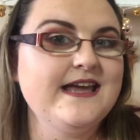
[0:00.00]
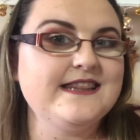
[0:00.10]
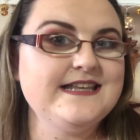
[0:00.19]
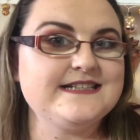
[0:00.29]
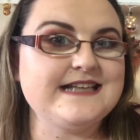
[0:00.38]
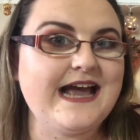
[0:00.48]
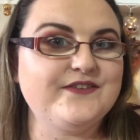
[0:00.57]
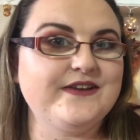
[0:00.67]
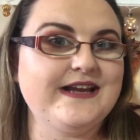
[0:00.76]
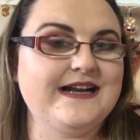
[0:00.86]
this
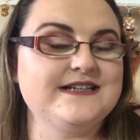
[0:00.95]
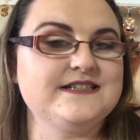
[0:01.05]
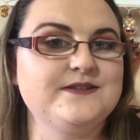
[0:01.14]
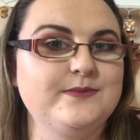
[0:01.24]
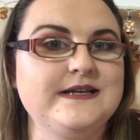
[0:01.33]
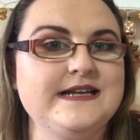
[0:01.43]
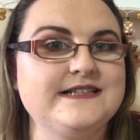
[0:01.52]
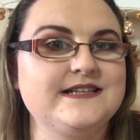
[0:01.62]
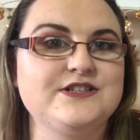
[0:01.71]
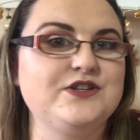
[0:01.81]
advent calendar, then
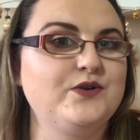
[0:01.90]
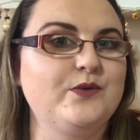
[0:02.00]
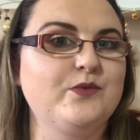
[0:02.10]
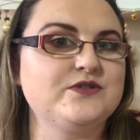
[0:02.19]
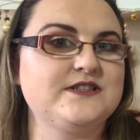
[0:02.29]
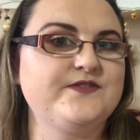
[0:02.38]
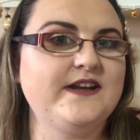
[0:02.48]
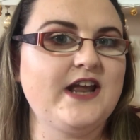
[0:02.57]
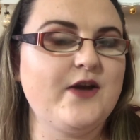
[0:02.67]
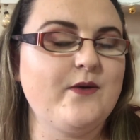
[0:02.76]
please do not watch this
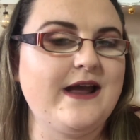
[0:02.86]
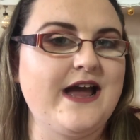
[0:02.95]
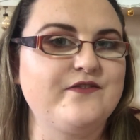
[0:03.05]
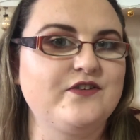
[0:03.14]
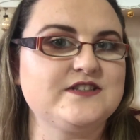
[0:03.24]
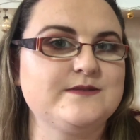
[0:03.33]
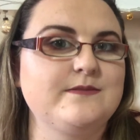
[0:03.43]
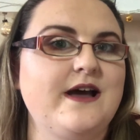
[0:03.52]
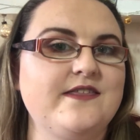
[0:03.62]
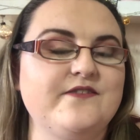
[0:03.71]
video. I have got some
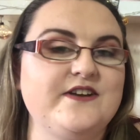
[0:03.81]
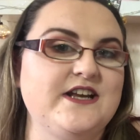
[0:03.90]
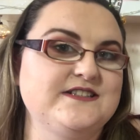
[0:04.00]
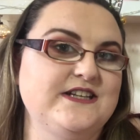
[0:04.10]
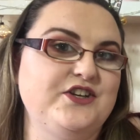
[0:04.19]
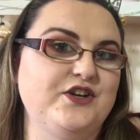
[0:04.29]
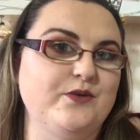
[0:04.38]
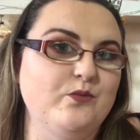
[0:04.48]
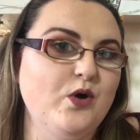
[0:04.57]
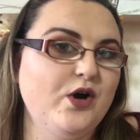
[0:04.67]
other videos that you can